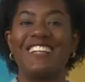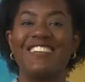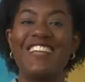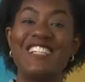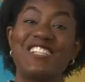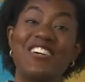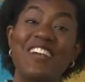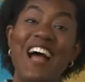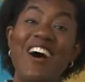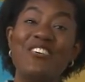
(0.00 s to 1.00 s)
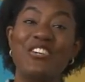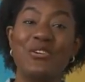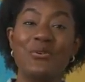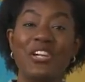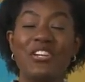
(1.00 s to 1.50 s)
Let's learn how
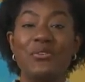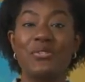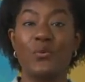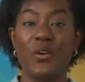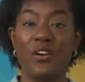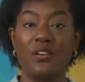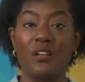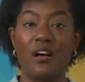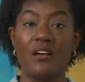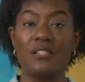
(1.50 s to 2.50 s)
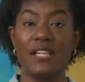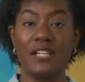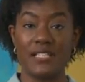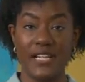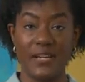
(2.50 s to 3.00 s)
you can use a where clause
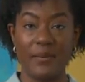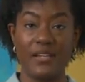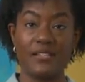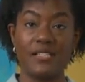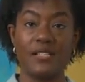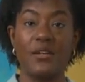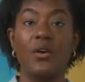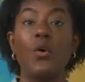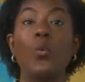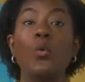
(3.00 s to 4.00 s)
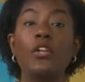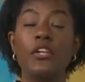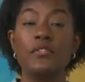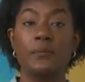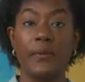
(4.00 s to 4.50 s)
in a database. We'll
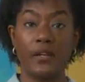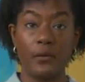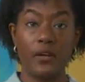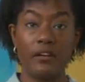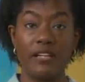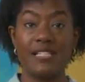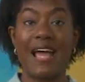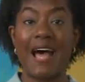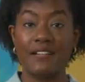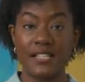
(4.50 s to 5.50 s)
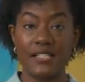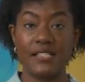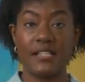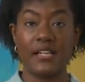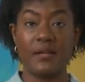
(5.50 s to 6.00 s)
use BigQuery to access
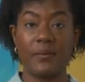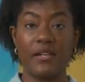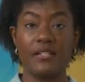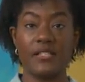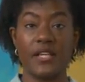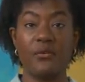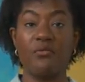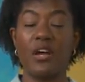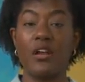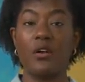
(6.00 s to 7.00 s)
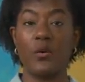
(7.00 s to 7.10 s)
the database and run our